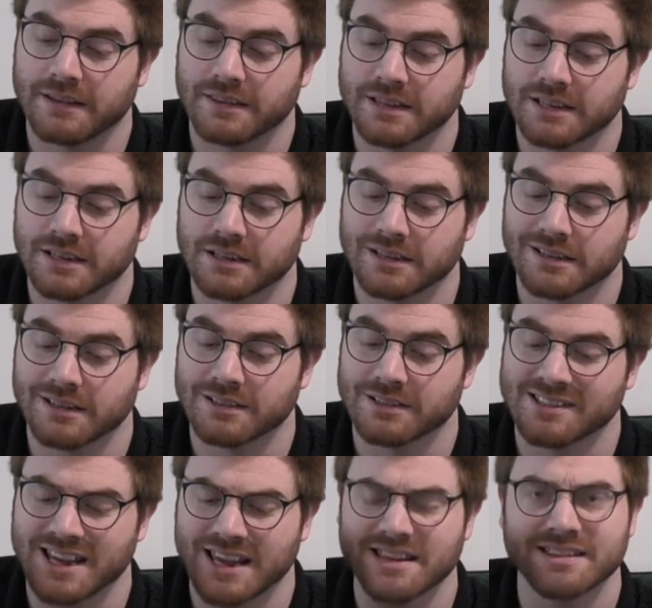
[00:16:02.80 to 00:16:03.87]
I think
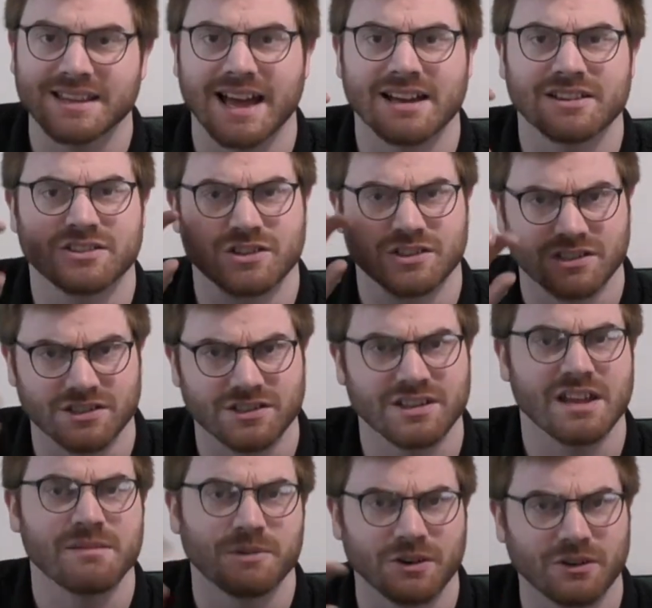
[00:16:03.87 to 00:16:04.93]
saying that as just a
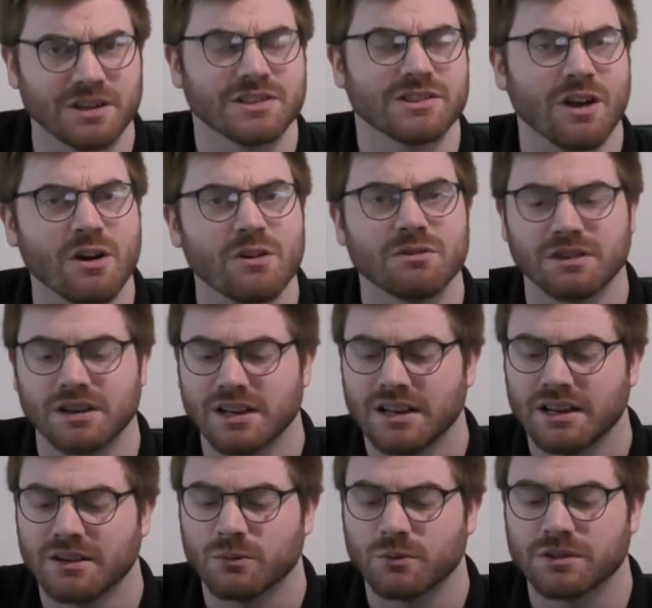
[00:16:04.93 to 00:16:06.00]
statement on its own
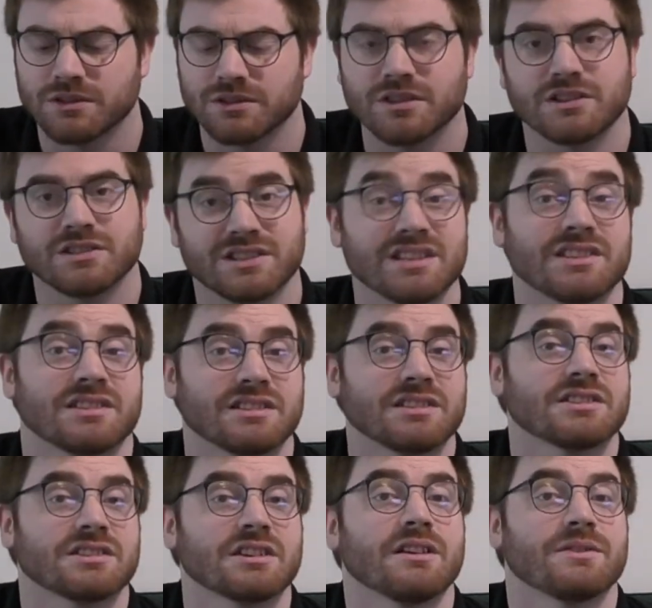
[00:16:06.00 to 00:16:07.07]
does this a
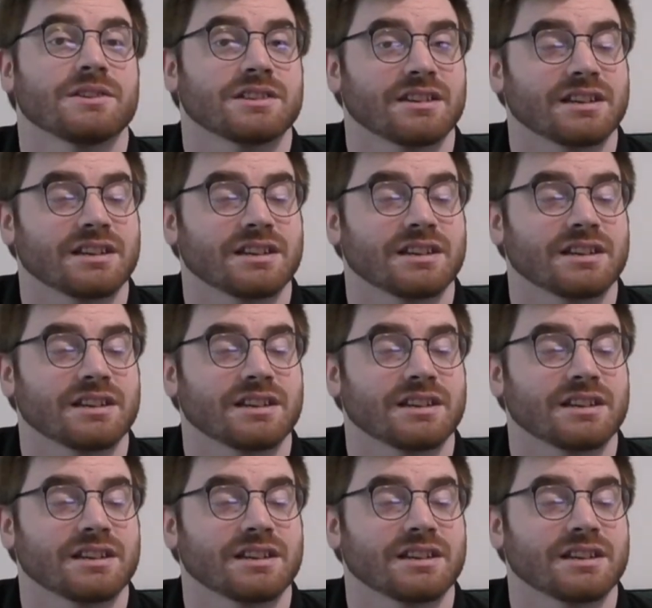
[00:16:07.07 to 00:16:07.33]
disservice.